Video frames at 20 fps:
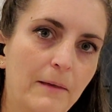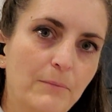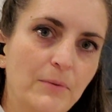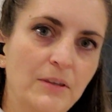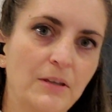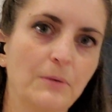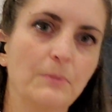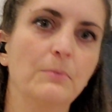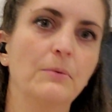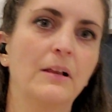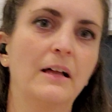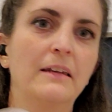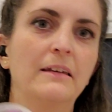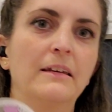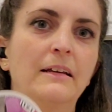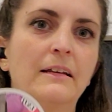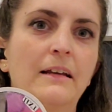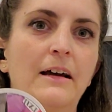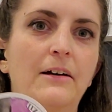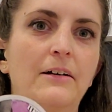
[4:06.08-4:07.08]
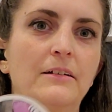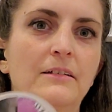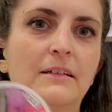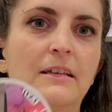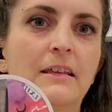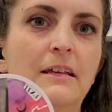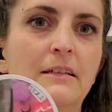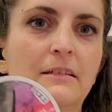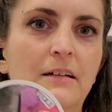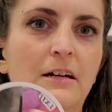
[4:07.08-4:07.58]
But they're blending now. I see
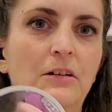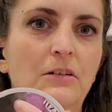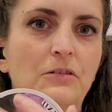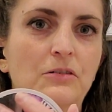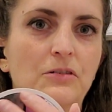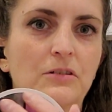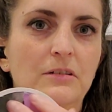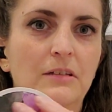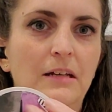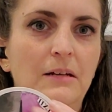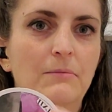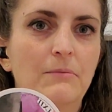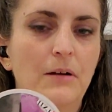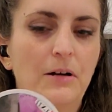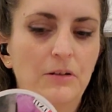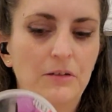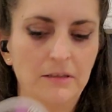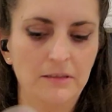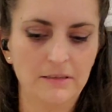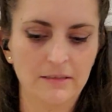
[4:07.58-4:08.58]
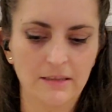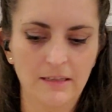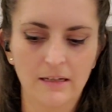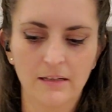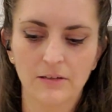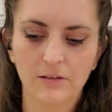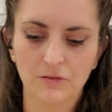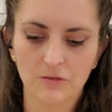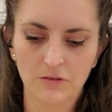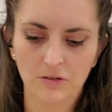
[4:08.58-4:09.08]
these colors just like melding
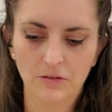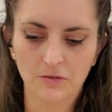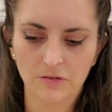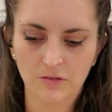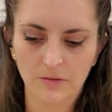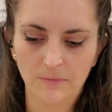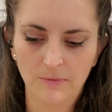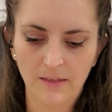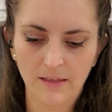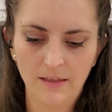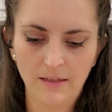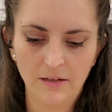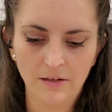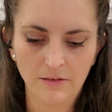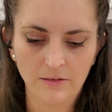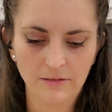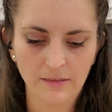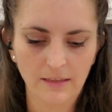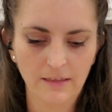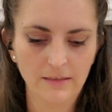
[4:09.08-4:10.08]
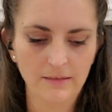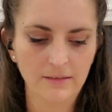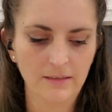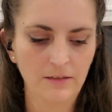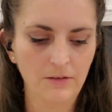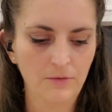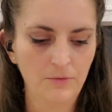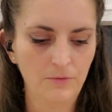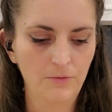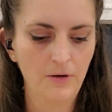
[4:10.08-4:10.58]
together. So there's something here. It's like it's
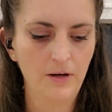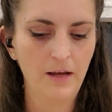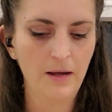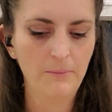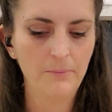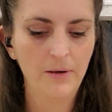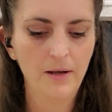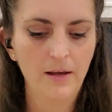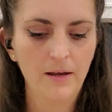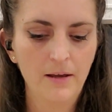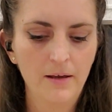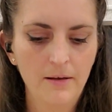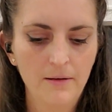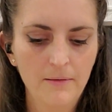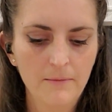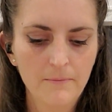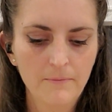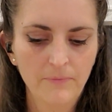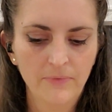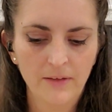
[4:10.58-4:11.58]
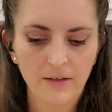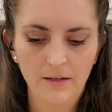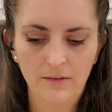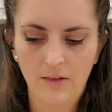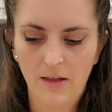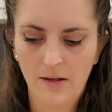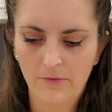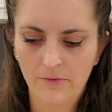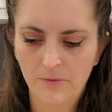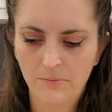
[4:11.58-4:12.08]
going to free up a
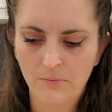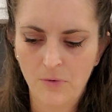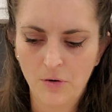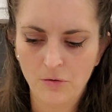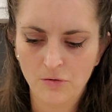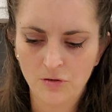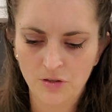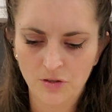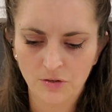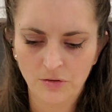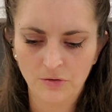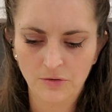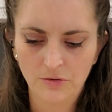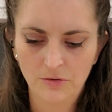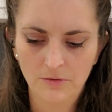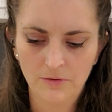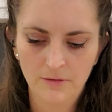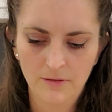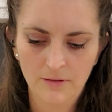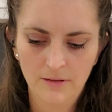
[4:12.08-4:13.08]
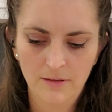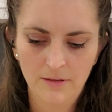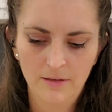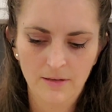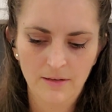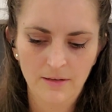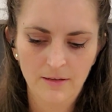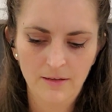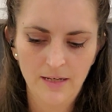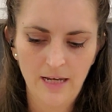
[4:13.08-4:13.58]
lot of emotional
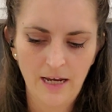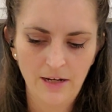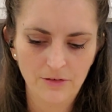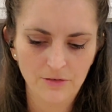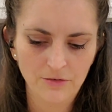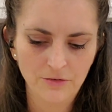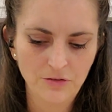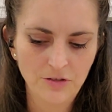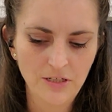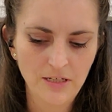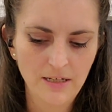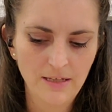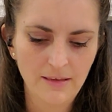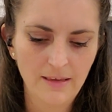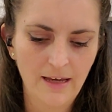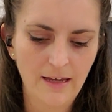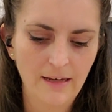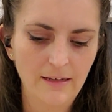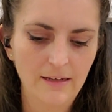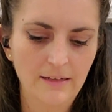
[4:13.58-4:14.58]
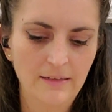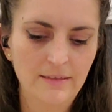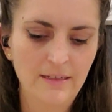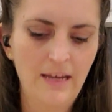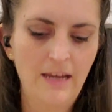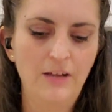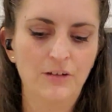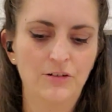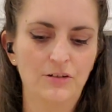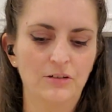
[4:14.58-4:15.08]
energy that it
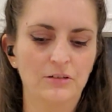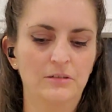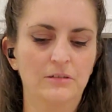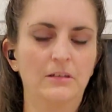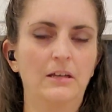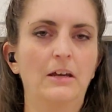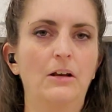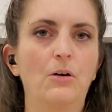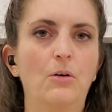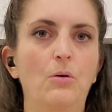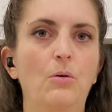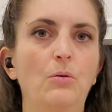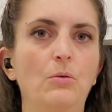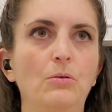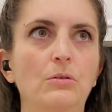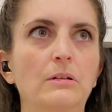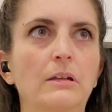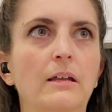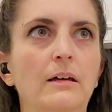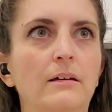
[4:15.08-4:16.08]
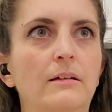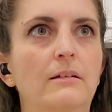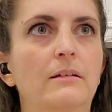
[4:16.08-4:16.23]
takes just to like hold,